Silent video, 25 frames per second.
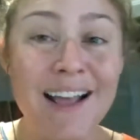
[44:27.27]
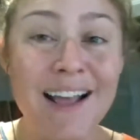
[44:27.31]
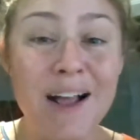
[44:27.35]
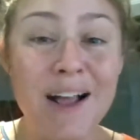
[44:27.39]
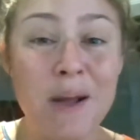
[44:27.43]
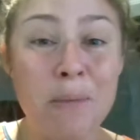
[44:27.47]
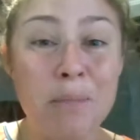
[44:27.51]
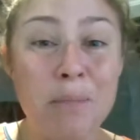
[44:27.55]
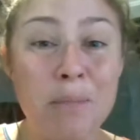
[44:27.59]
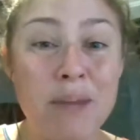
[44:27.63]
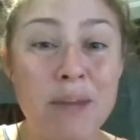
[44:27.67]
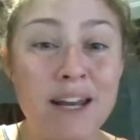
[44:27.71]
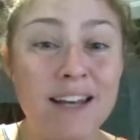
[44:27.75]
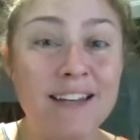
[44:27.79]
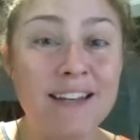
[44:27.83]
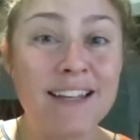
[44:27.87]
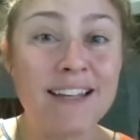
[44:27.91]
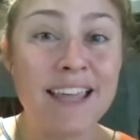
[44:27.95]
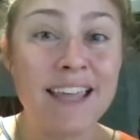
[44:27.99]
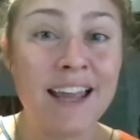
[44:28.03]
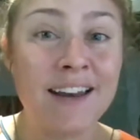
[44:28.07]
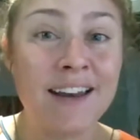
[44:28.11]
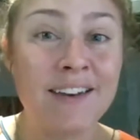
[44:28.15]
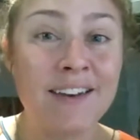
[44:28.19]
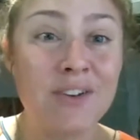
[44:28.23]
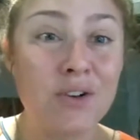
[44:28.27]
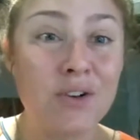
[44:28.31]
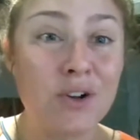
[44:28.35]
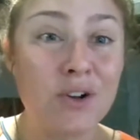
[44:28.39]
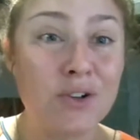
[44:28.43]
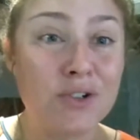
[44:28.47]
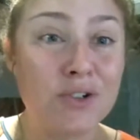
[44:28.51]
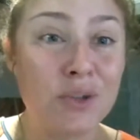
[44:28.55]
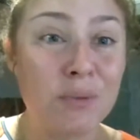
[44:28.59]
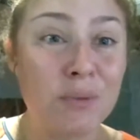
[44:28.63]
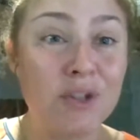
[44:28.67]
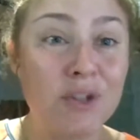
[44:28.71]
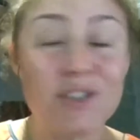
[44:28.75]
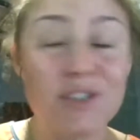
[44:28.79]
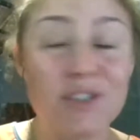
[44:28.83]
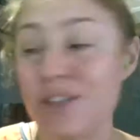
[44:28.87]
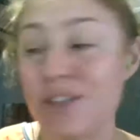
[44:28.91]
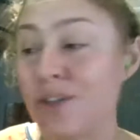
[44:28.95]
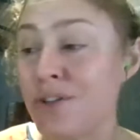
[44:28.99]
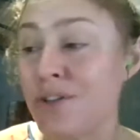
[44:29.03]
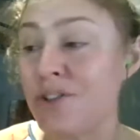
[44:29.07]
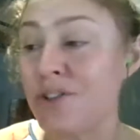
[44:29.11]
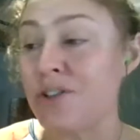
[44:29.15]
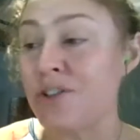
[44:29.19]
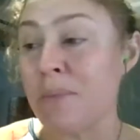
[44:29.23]
but it can contribute a
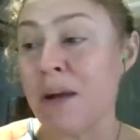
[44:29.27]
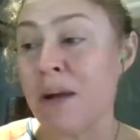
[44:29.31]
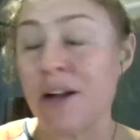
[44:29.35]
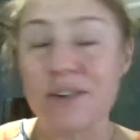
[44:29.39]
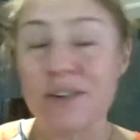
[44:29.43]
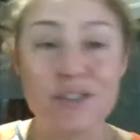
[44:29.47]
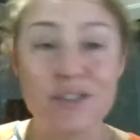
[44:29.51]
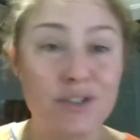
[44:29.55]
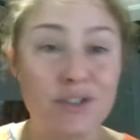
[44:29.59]
huge amount